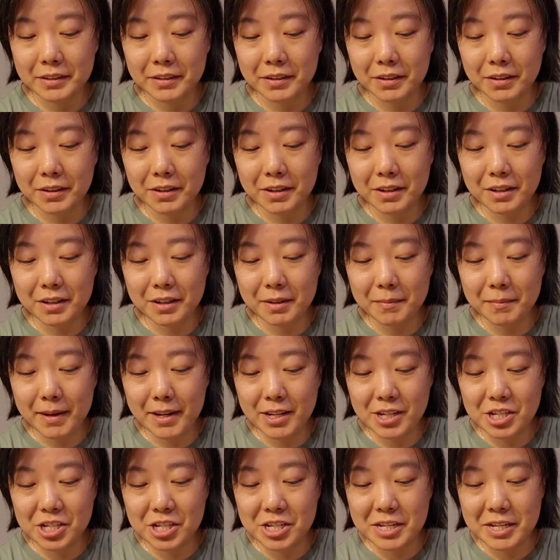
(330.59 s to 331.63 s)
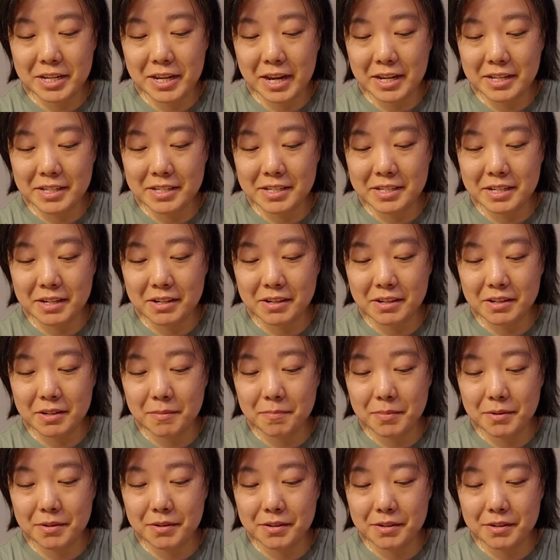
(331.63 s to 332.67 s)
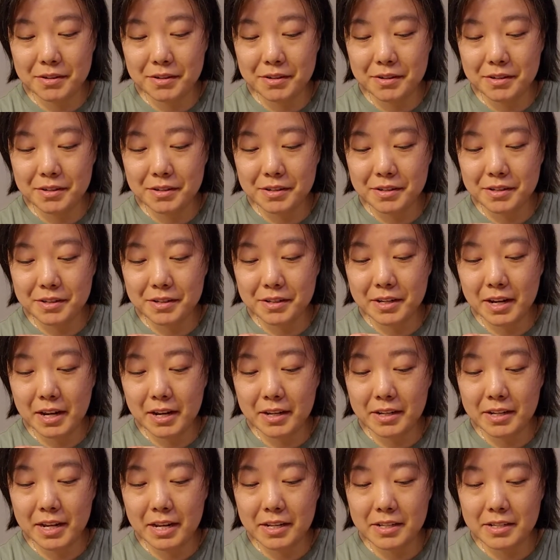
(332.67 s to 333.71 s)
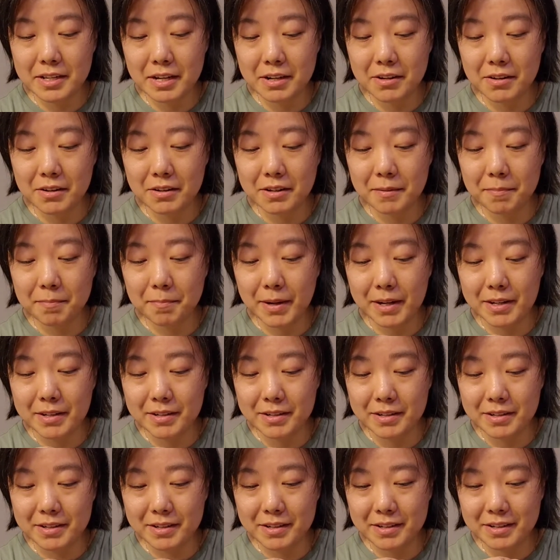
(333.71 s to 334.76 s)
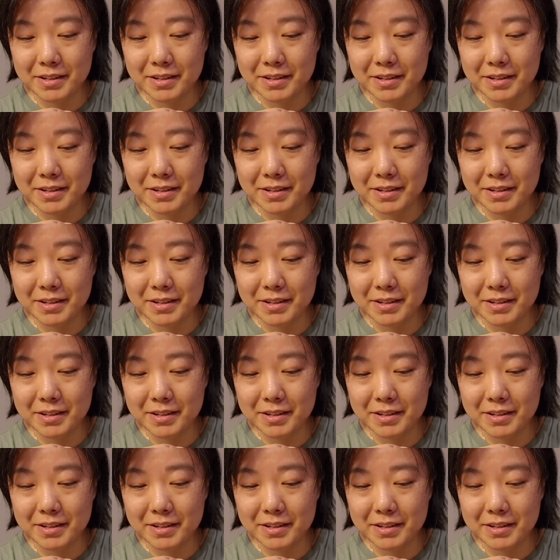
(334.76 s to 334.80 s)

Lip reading: Oh, my cheek got stuck on the burger. Got stuck on the bun.